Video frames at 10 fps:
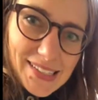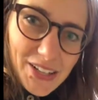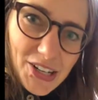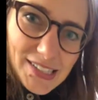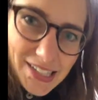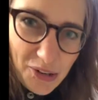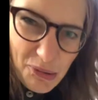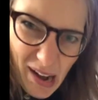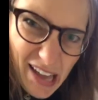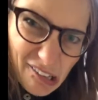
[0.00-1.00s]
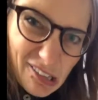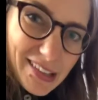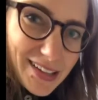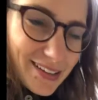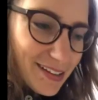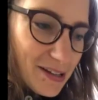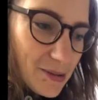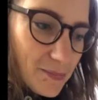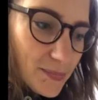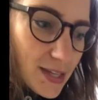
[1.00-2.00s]
creates like a rattle.
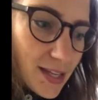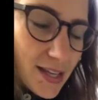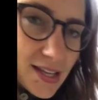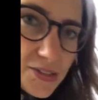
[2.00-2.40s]
And the